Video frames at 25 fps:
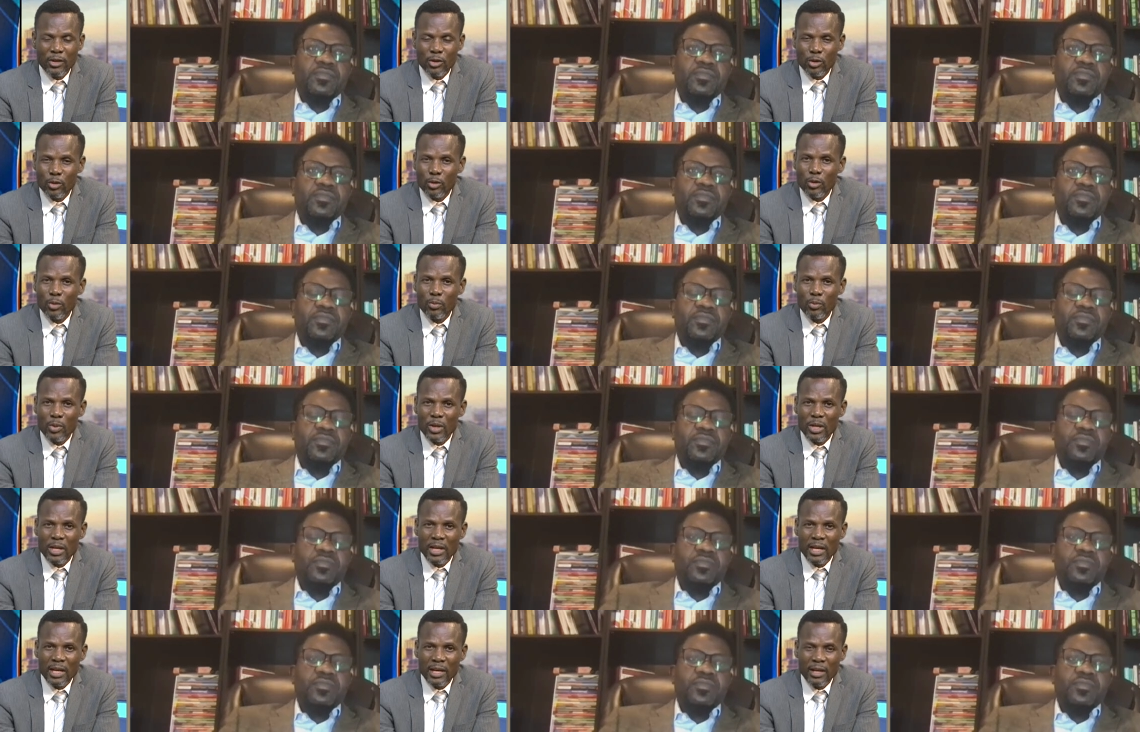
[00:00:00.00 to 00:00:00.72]
Speaker 1: shouldn't
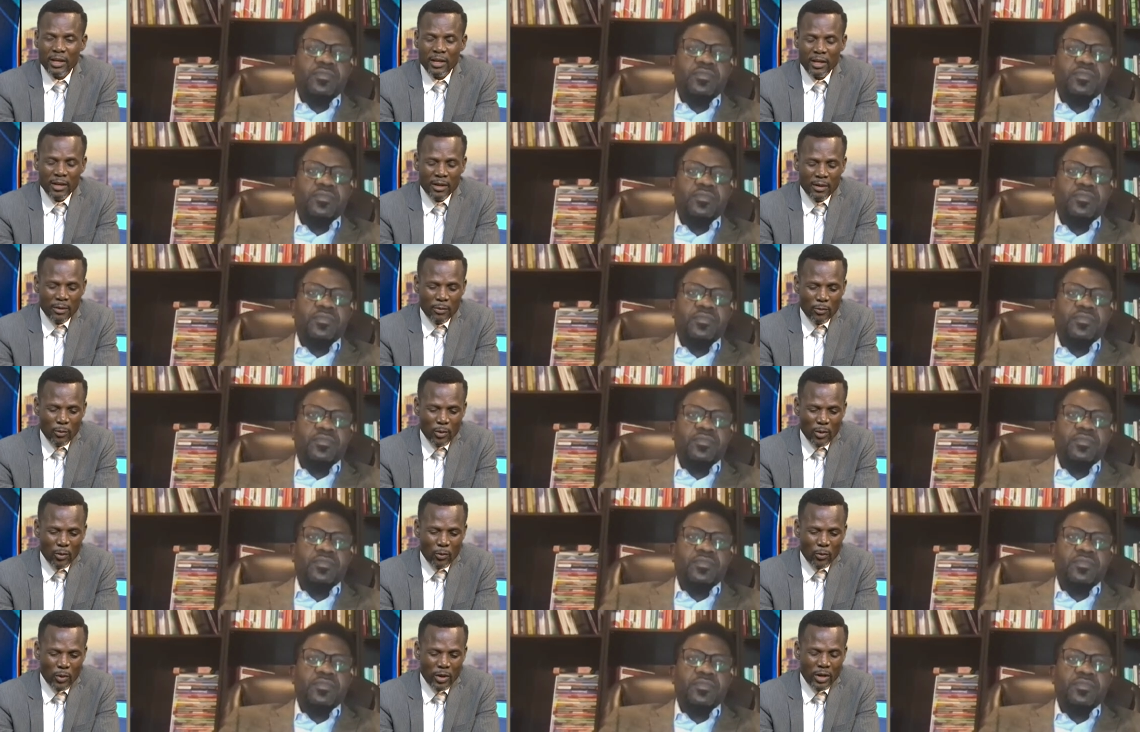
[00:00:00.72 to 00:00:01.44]
be like
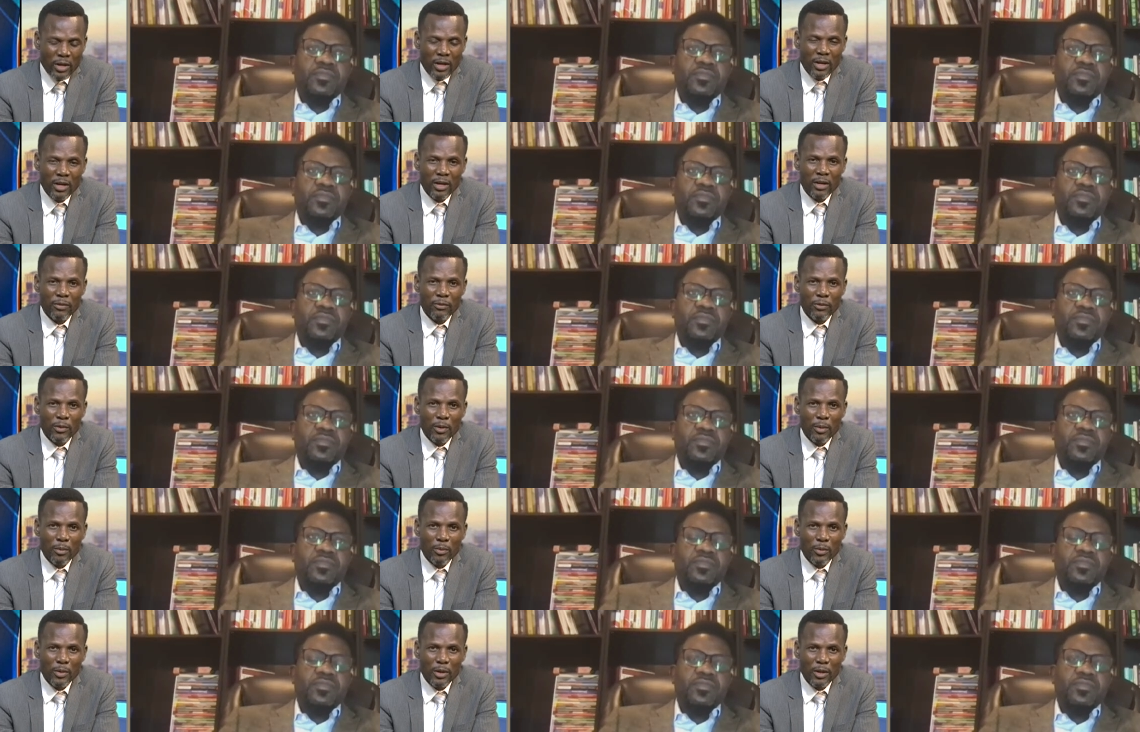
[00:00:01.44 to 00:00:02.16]
what we heard
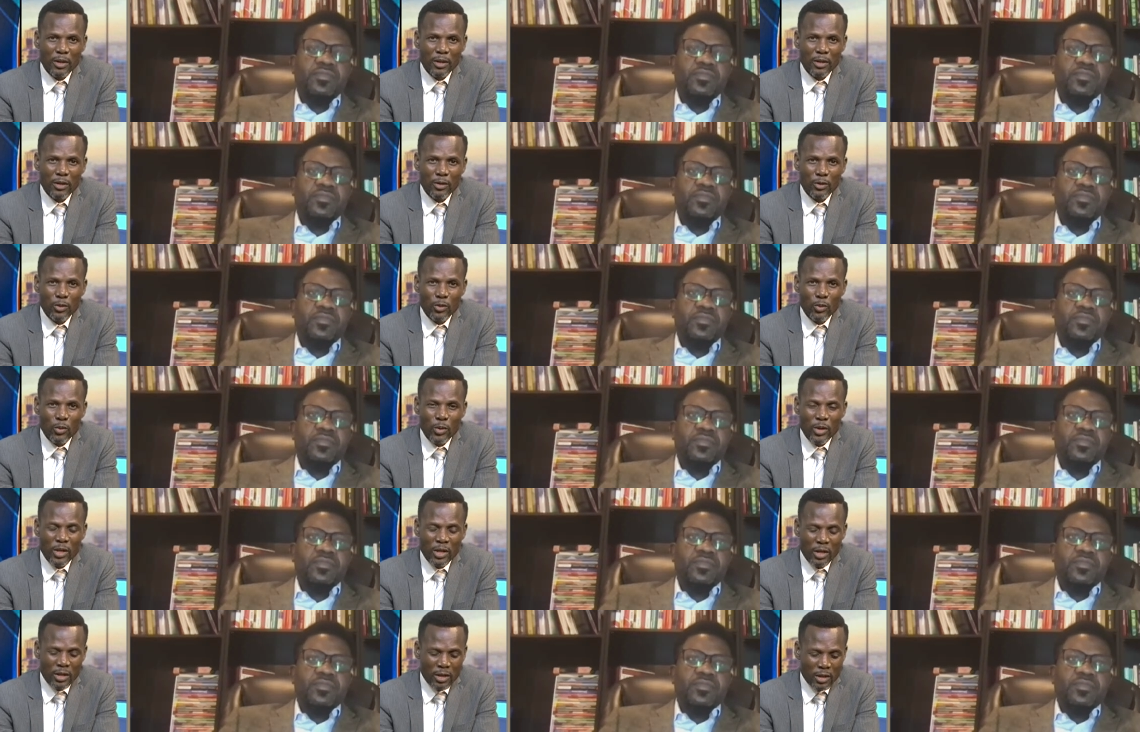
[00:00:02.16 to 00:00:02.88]
from the
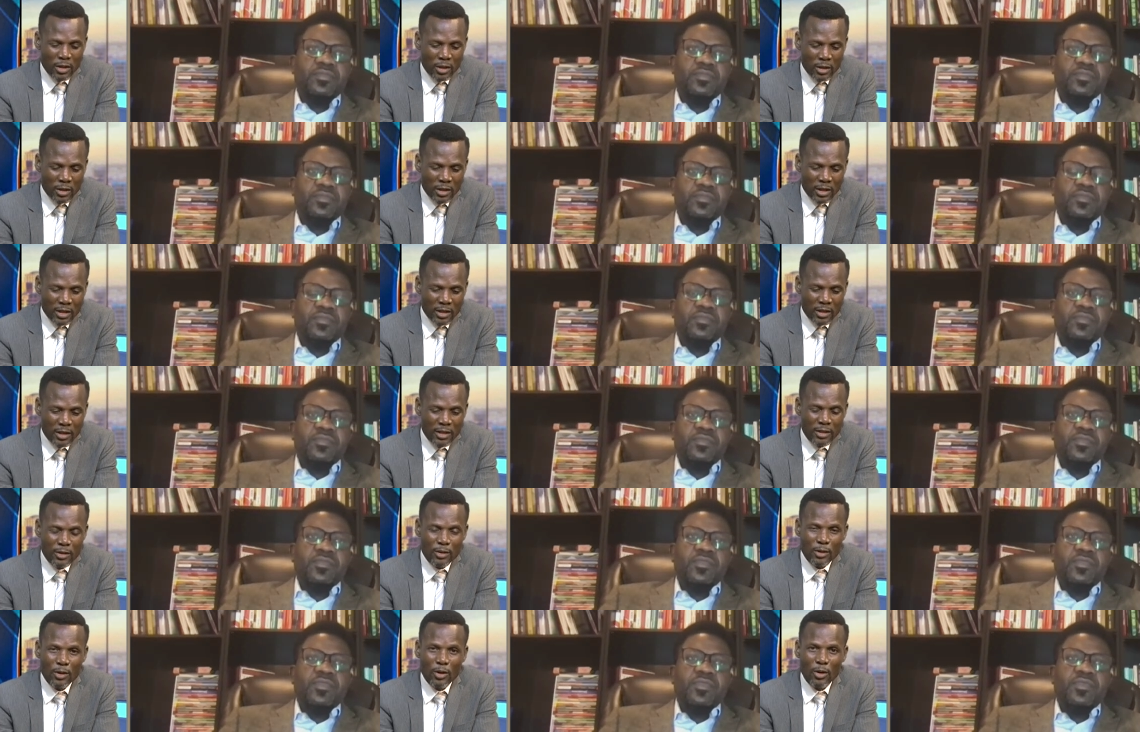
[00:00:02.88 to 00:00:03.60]
UAE, that he
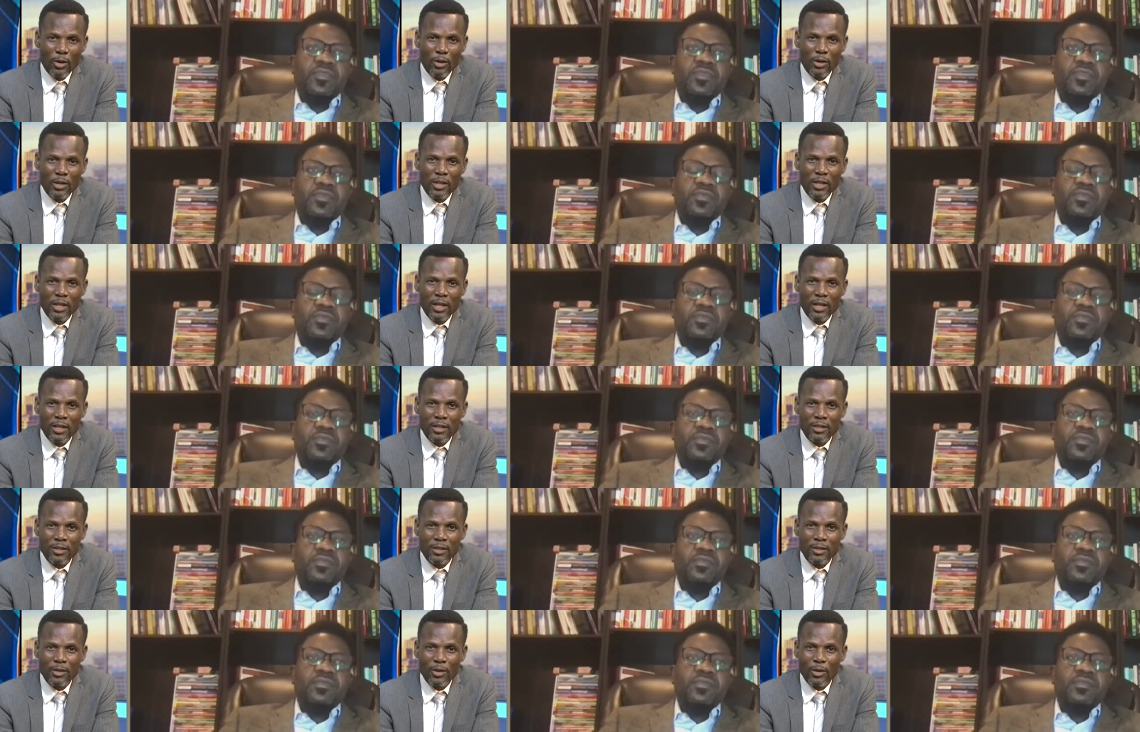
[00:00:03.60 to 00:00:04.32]
has gone, he
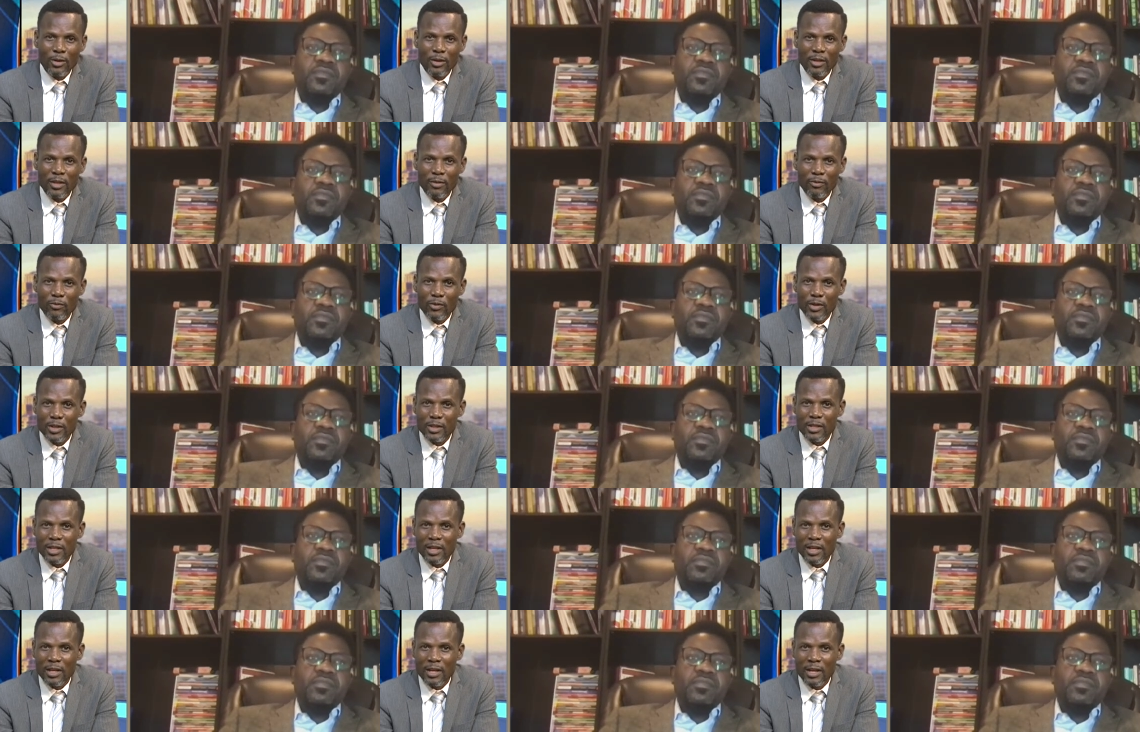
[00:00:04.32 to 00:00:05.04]
has done the
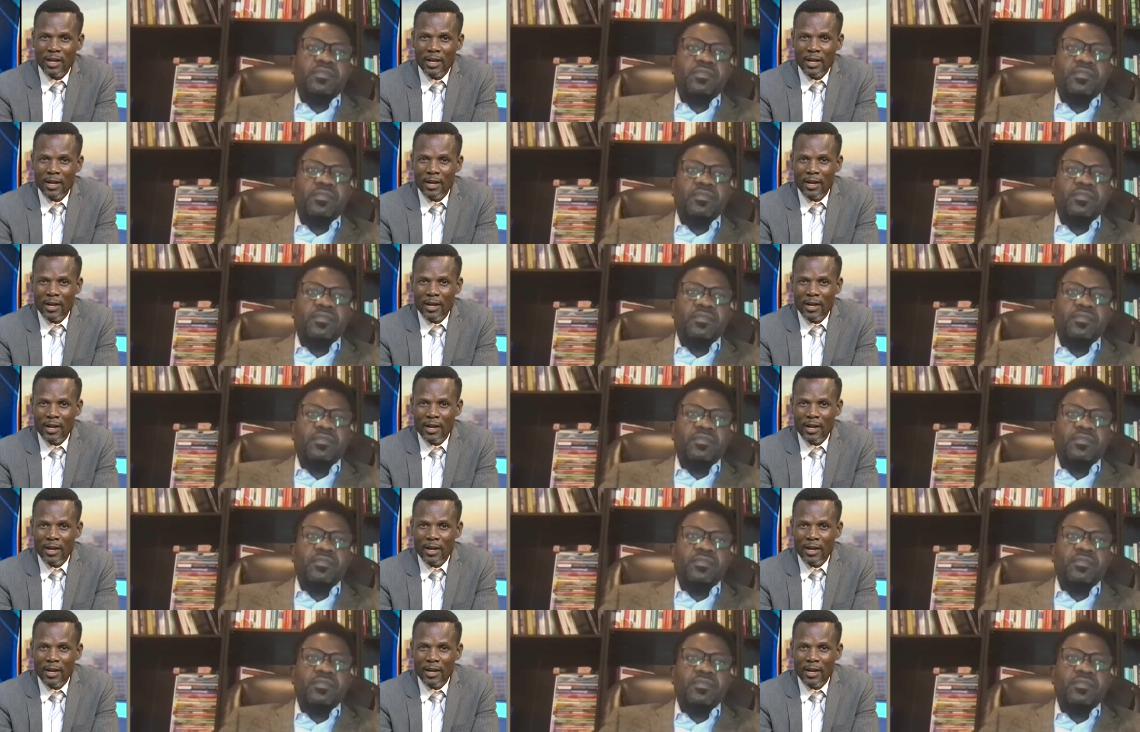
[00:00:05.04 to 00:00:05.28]
visa,